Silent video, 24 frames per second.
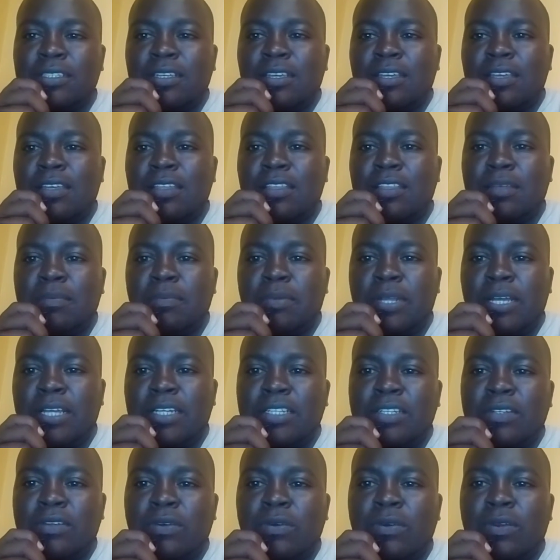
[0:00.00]
in the
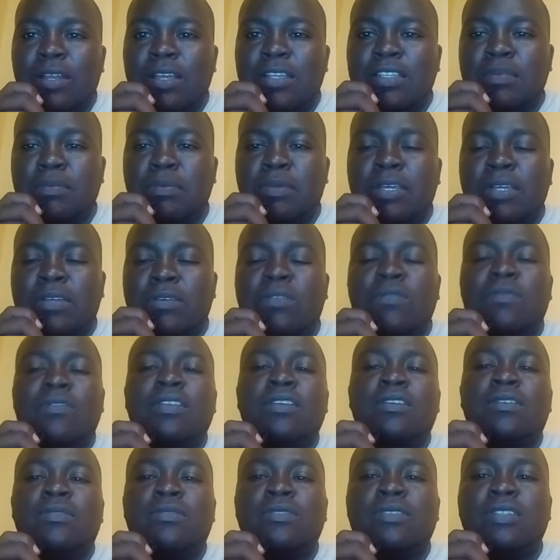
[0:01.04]
practical aspect of the
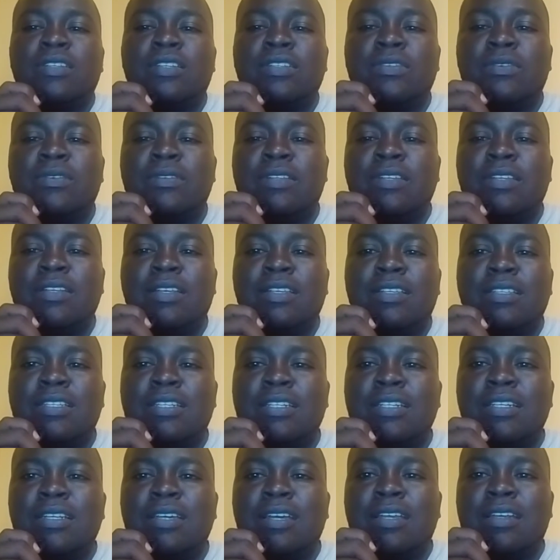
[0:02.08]
construction
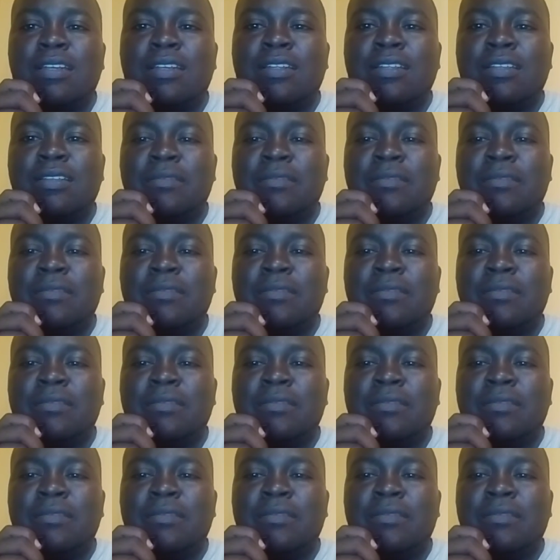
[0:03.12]
industry, and